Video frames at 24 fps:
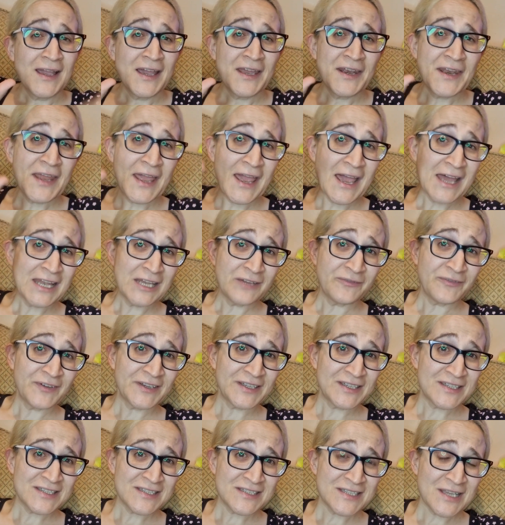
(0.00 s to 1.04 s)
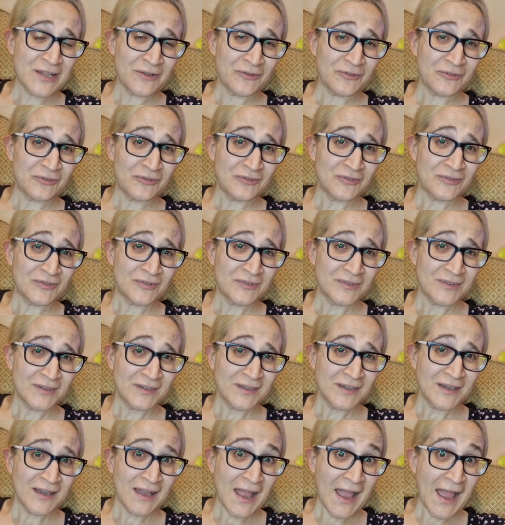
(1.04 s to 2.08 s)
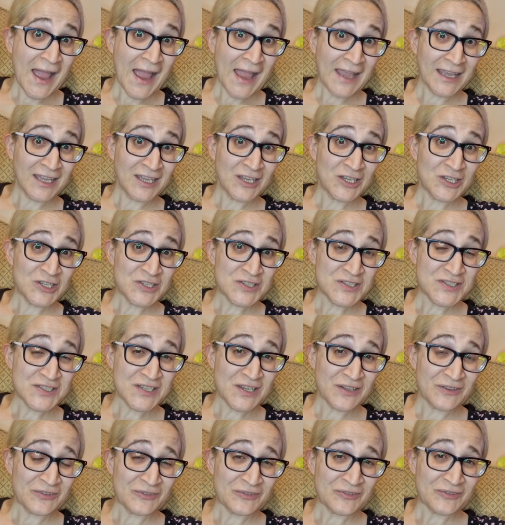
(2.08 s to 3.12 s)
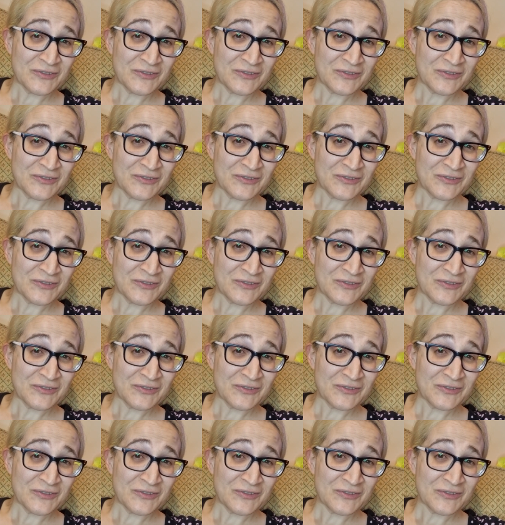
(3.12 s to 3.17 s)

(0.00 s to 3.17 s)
and elevate yourself. Anchor yourself.